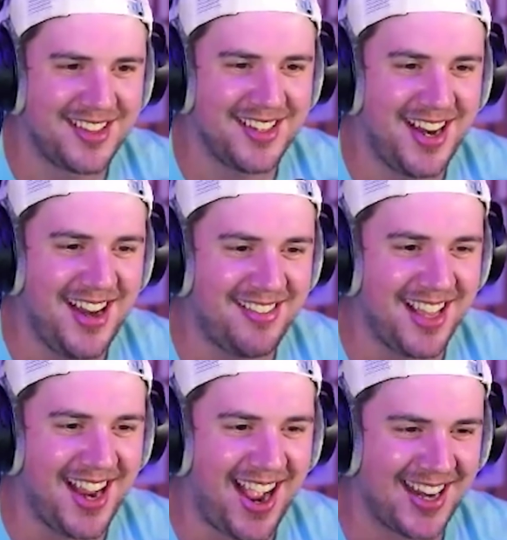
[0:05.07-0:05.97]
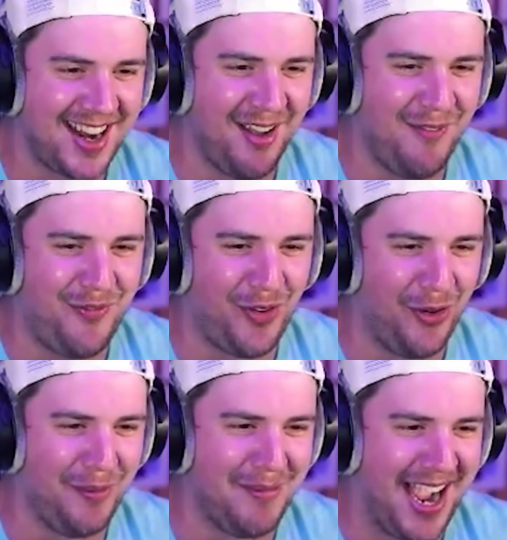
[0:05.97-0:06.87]
you say I gotta
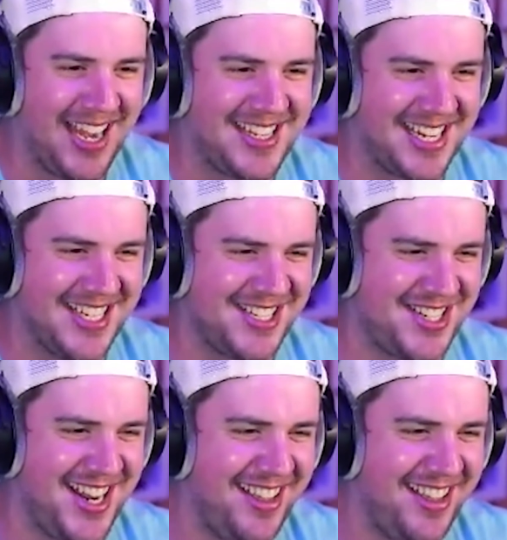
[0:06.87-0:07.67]
fold my dishes? Yeah, I